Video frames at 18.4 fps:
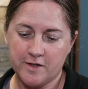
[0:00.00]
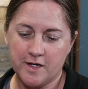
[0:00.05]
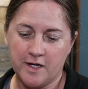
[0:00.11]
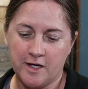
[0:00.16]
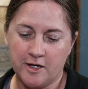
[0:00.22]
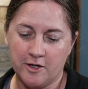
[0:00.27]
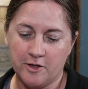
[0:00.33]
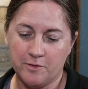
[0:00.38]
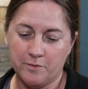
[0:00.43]

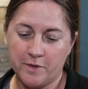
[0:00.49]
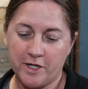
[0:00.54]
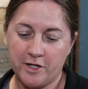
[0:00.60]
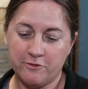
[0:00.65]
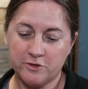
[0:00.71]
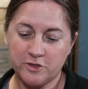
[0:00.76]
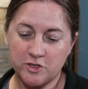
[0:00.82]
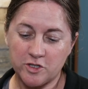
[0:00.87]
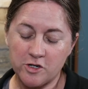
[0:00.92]

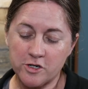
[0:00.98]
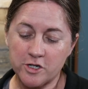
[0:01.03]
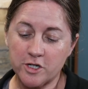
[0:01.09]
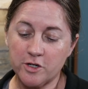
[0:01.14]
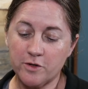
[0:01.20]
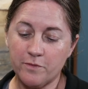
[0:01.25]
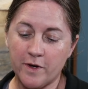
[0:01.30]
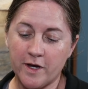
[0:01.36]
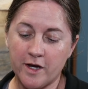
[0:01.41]
He was
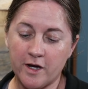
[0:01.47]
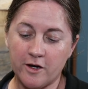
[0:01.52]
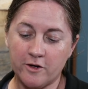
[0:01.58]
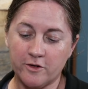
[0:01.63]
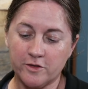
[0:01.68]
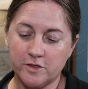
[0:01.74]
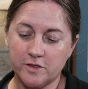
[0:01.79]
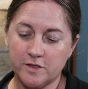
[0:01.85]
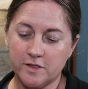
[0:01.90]
talking
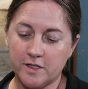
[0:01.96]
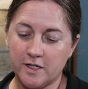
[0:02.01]
about